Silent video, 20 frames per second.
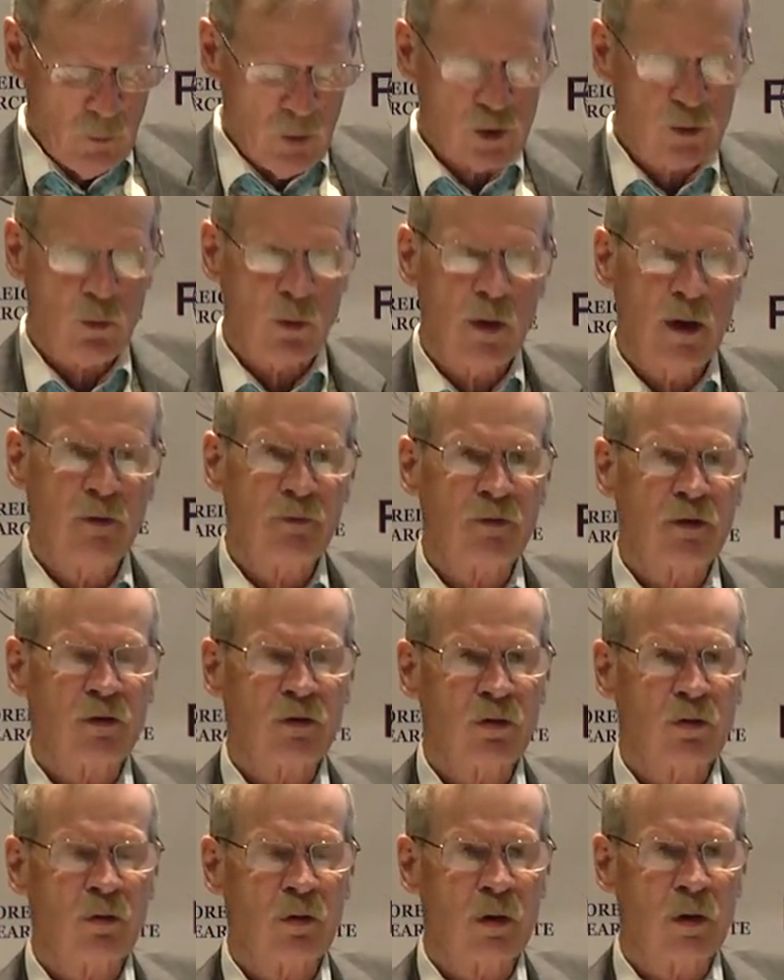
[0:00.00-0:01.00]
which were
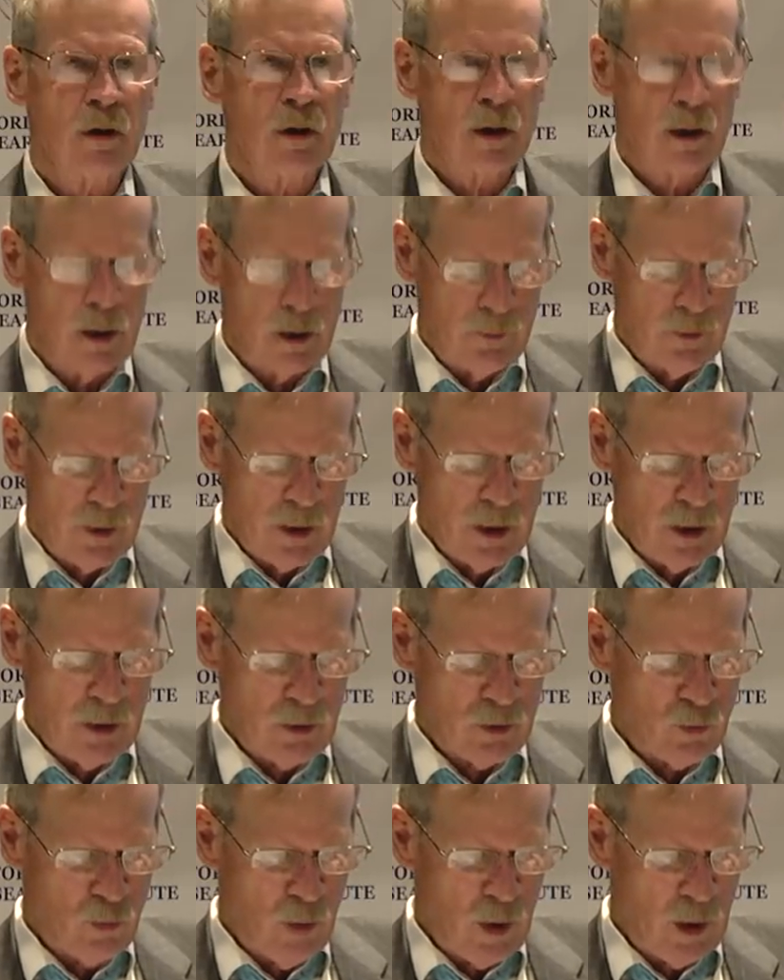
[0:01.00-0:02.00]
instituted in the
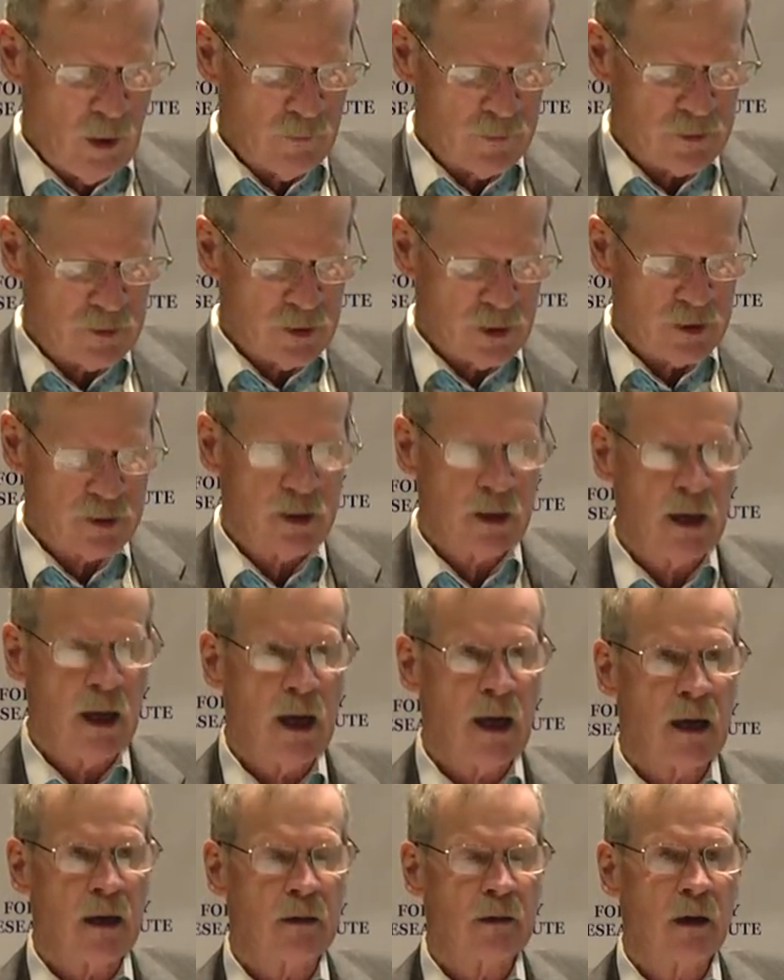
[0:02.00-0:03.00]
year
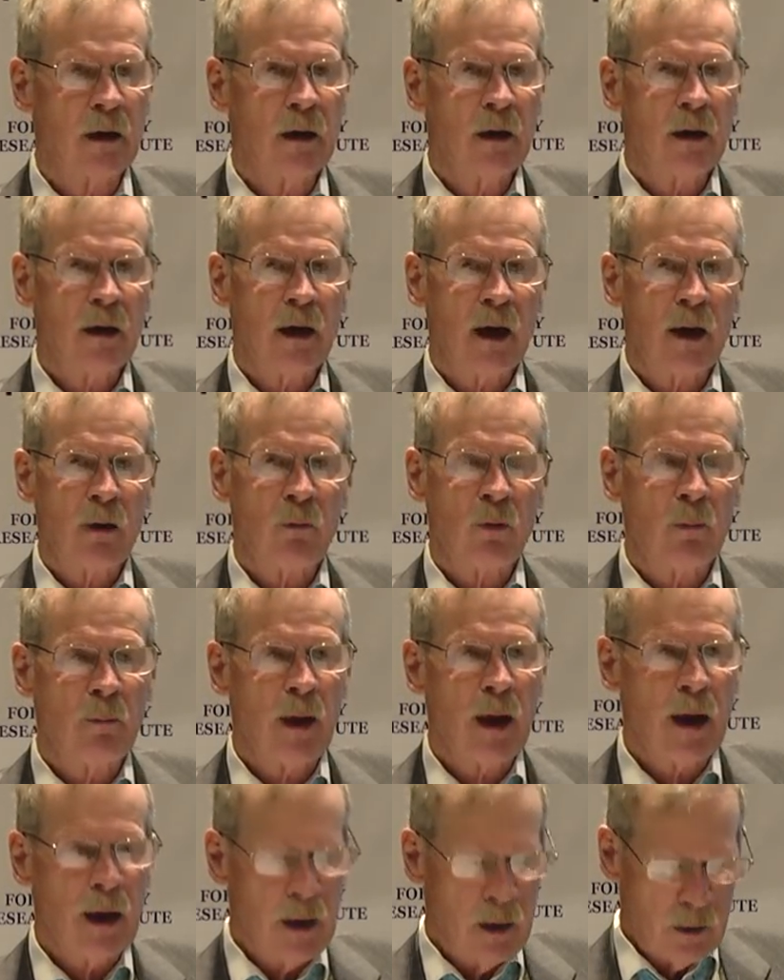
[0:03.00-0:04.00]
1268 and
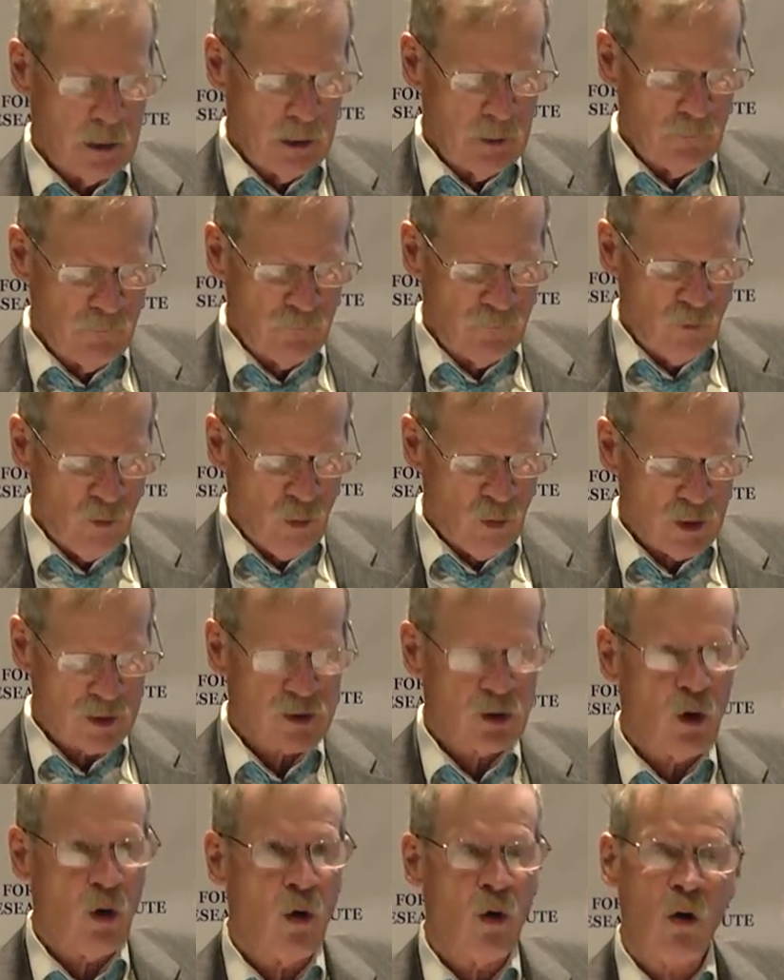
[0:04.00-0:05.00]
remained in
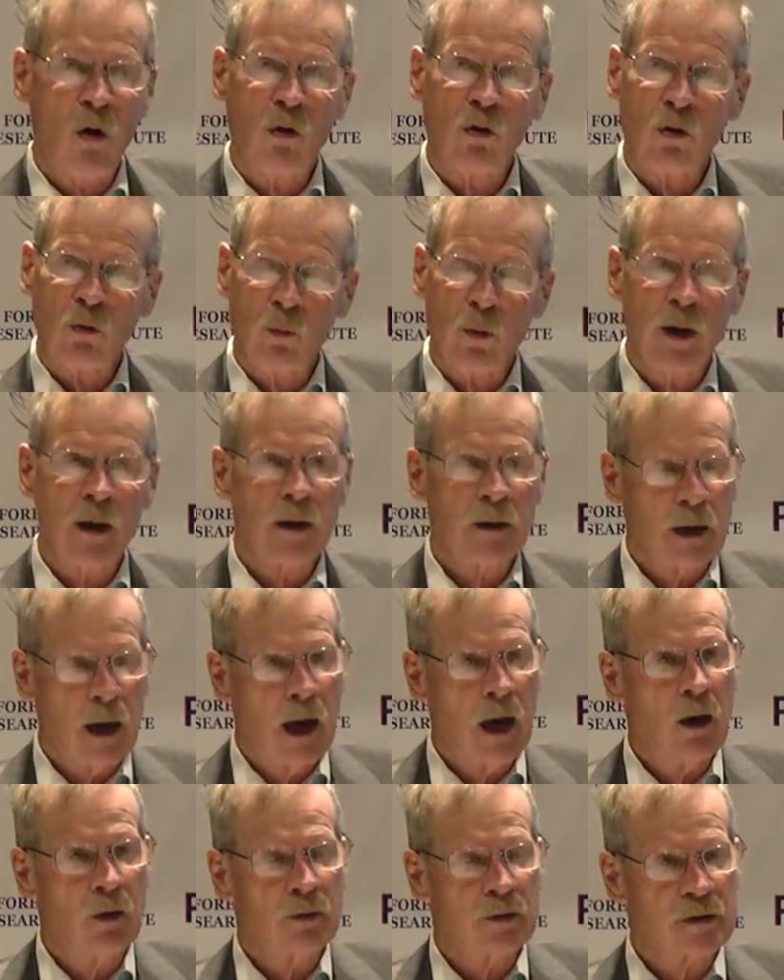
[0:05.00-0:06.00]
force all the way
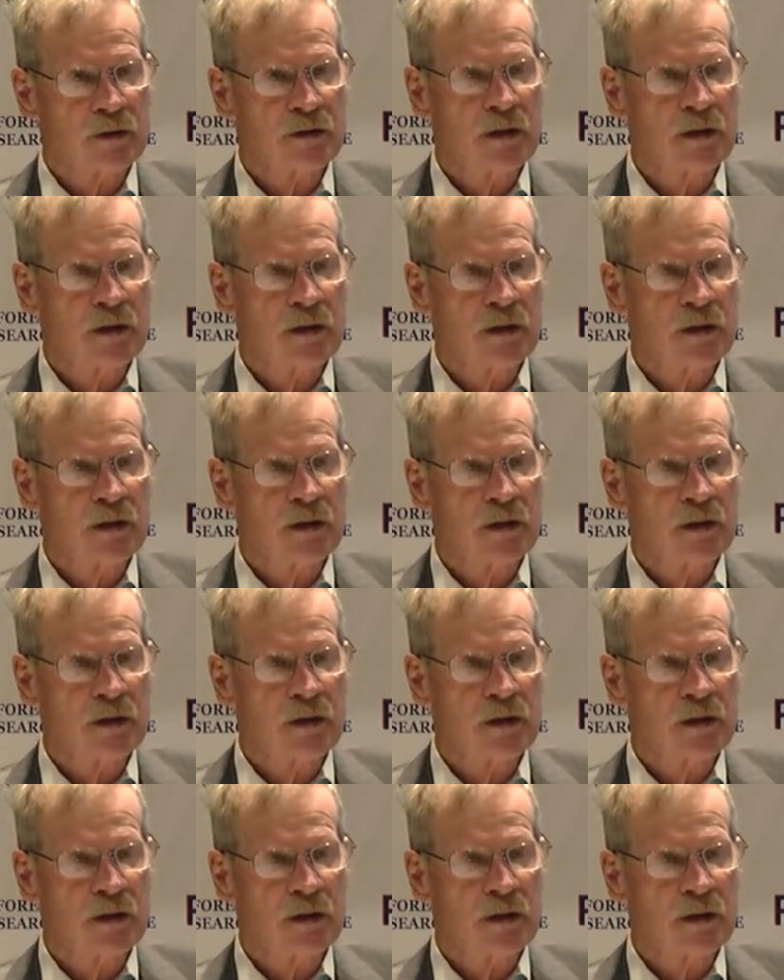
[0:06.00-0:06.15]
down to